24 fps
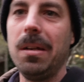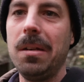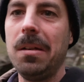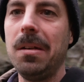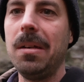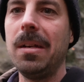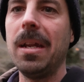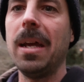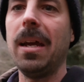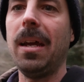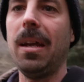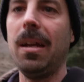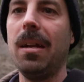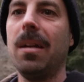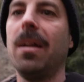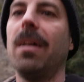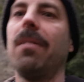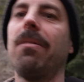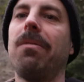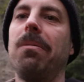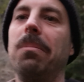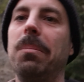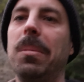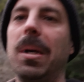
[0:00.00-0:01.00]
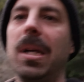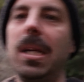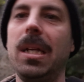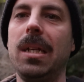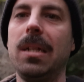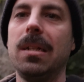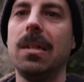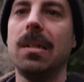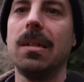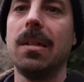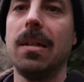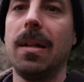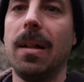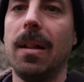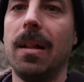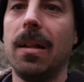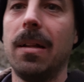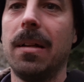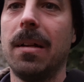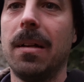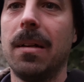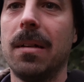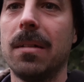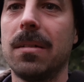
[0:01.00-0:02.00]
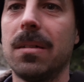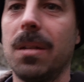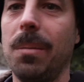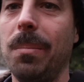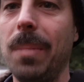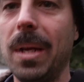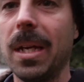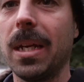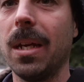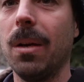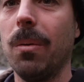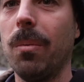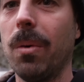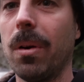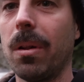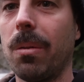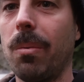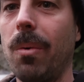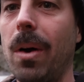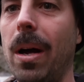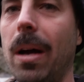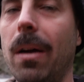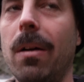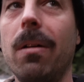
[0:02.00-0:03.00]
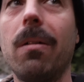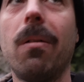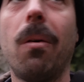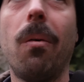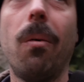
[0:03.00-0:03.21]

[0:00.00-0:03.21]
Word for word: net enough money to make it worthwhile?